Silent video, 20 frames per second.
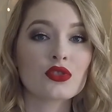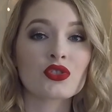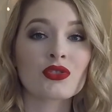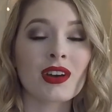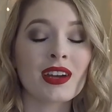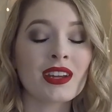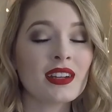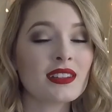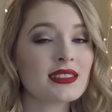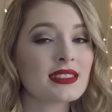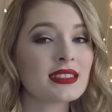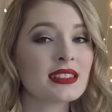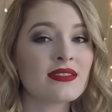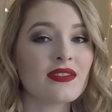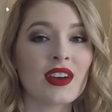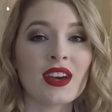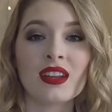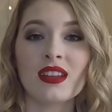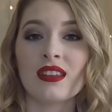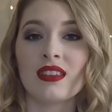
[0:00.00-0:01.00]
Try not to leave
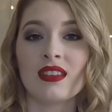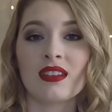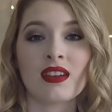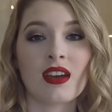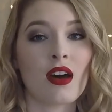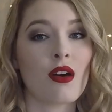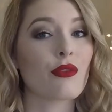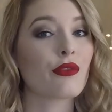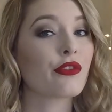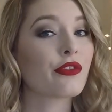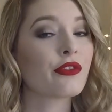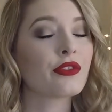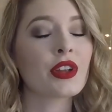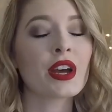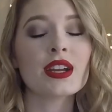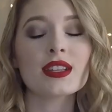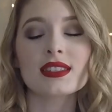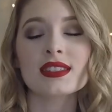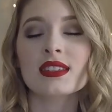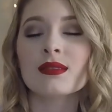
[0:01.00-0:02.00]
anything out.
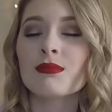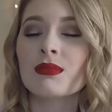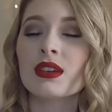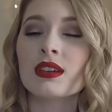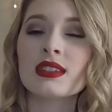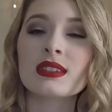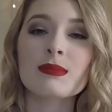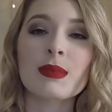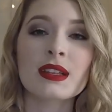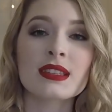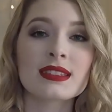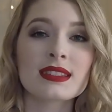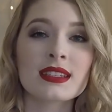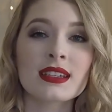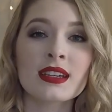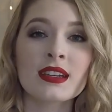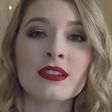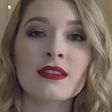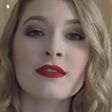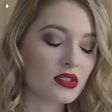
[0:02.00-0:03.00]
Flights can be
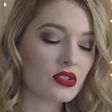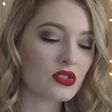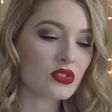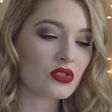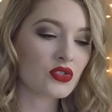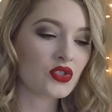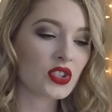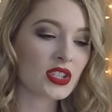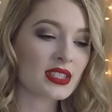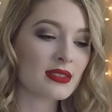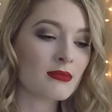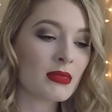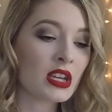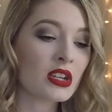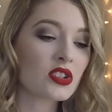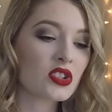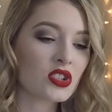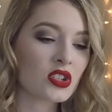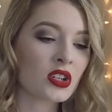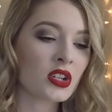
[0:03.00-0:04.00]
expensive. Just make
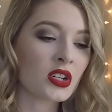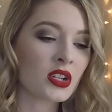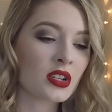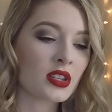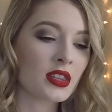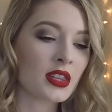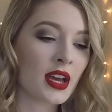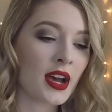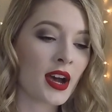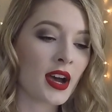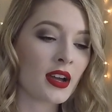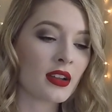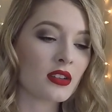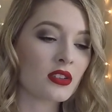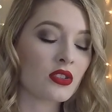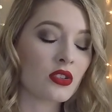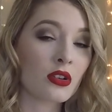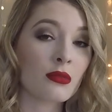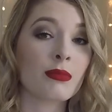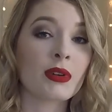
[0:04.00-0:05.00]
sure that
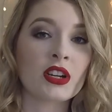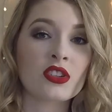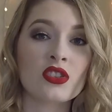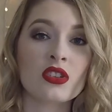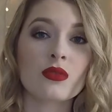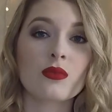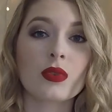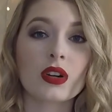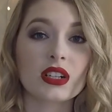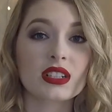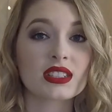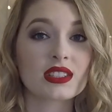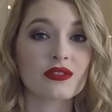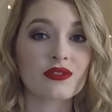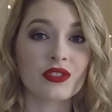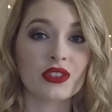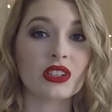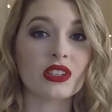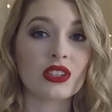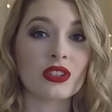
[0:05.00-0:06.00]
your budget works
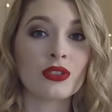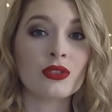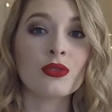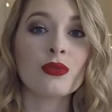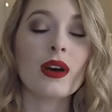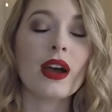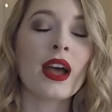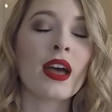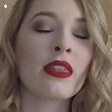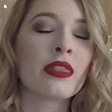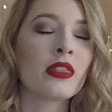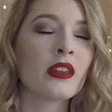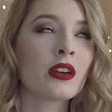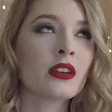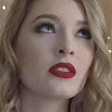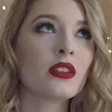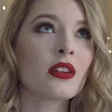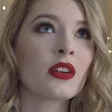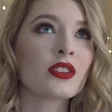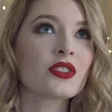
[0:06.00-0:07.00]
for you, and
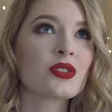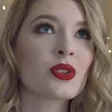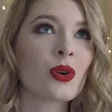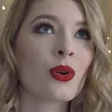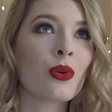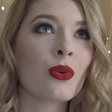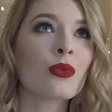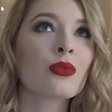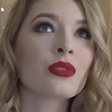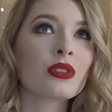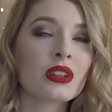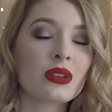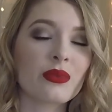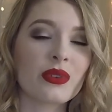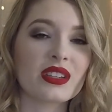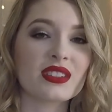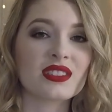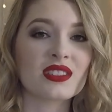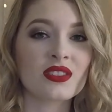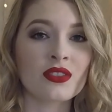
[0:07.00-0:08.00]
there are totally
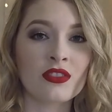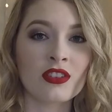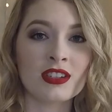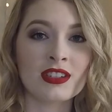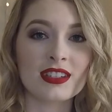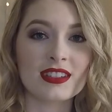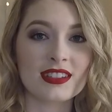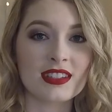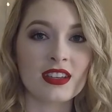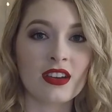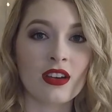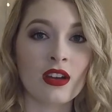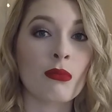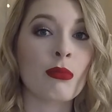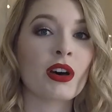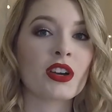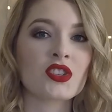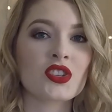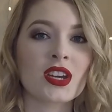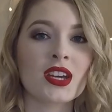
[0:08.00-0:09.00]
ways to go to Disney on a
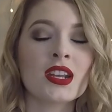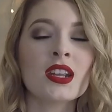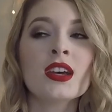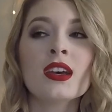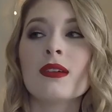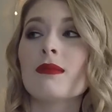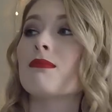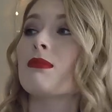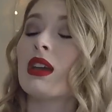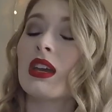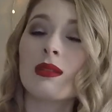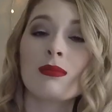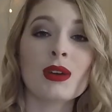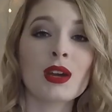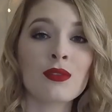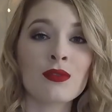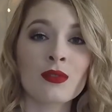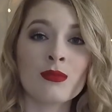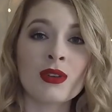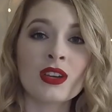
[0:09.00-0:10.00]
budget. Me and my
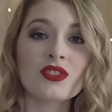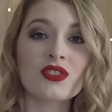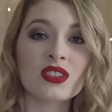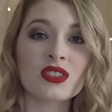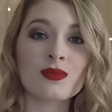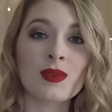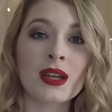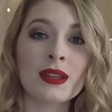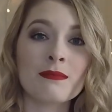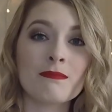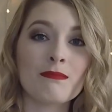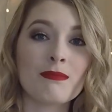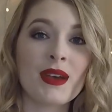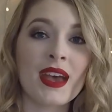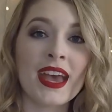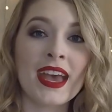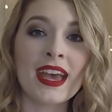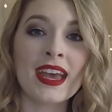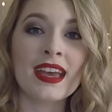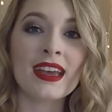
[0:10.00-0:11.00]
roommate just went in
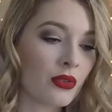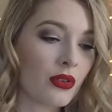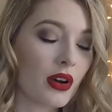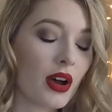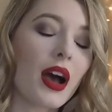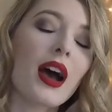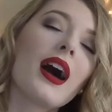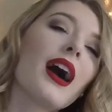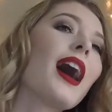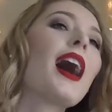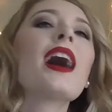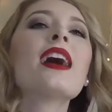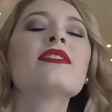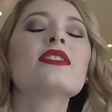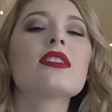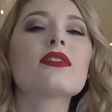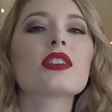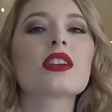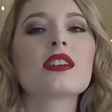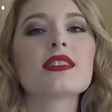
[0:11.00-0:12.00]
May. I've
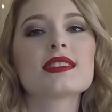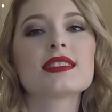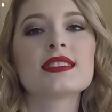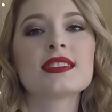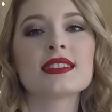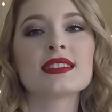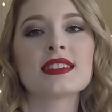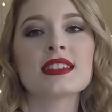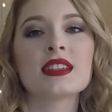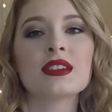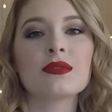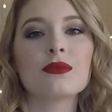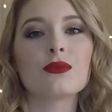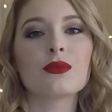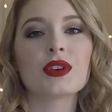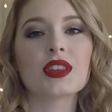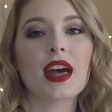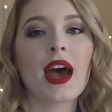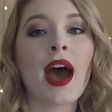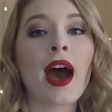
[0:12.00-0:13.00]
never gone to Disney
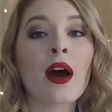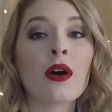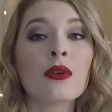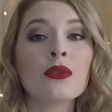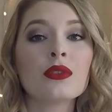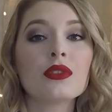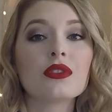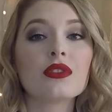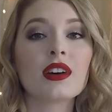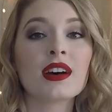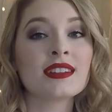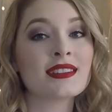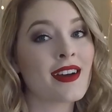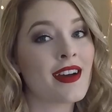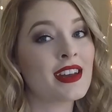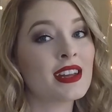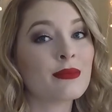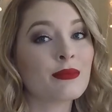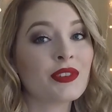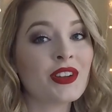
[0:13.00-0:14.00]
without a
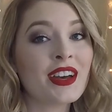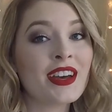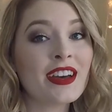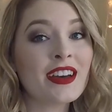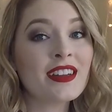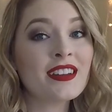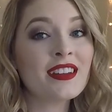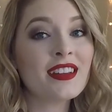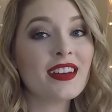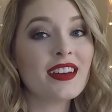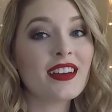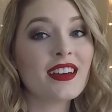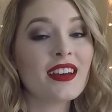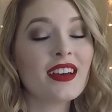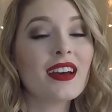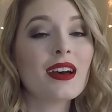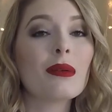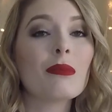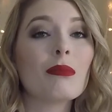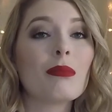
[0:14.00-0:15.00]
dining plan,
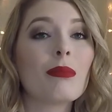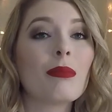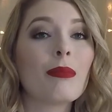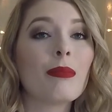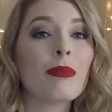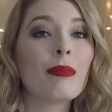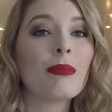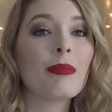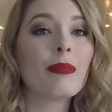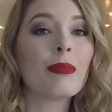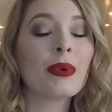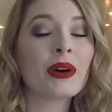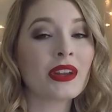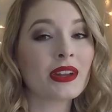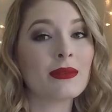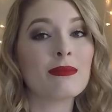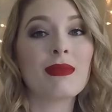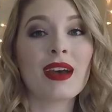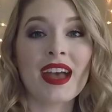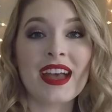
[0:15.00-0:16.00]
but
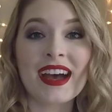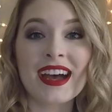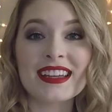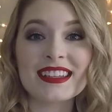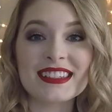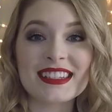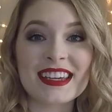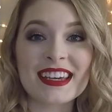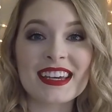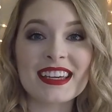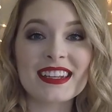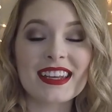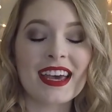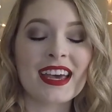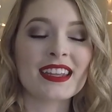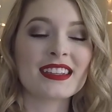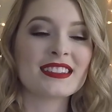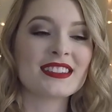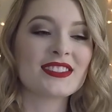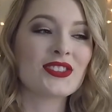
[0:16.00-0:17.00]
in May I did,
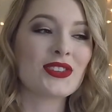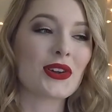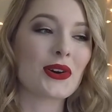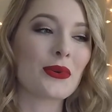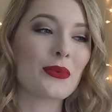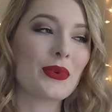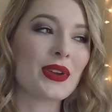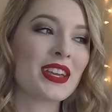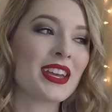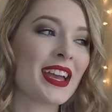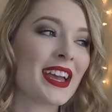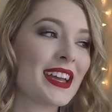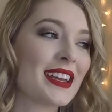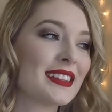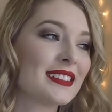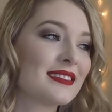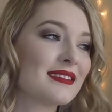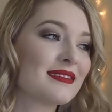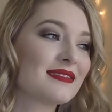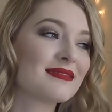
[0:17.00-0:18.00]
and you know, we
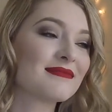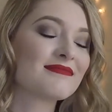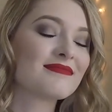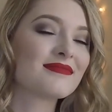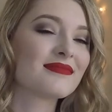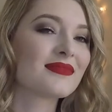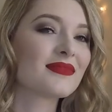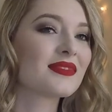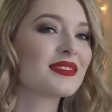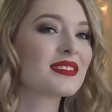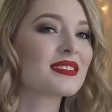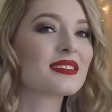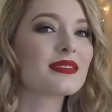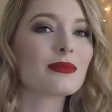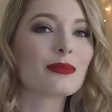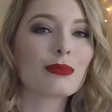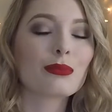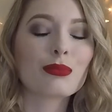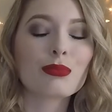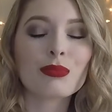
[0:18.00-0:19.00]
ate
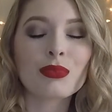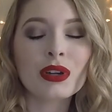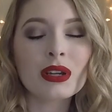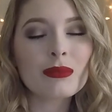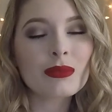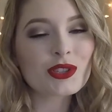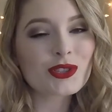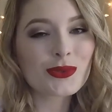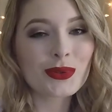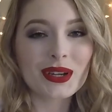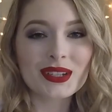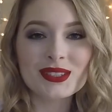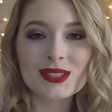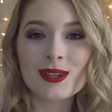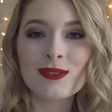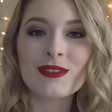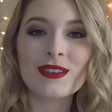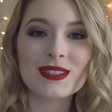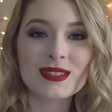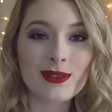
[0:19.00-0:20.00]
pretty much quick
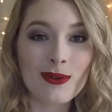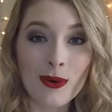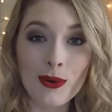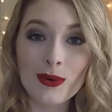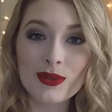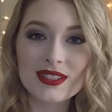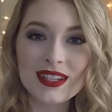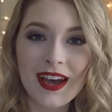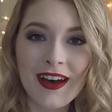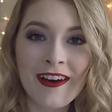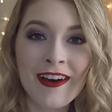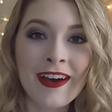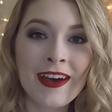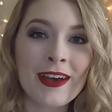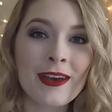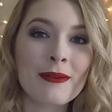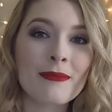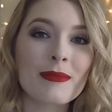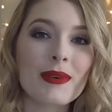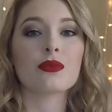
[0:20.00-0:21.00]
service the whole
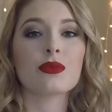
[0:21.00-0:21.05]
time.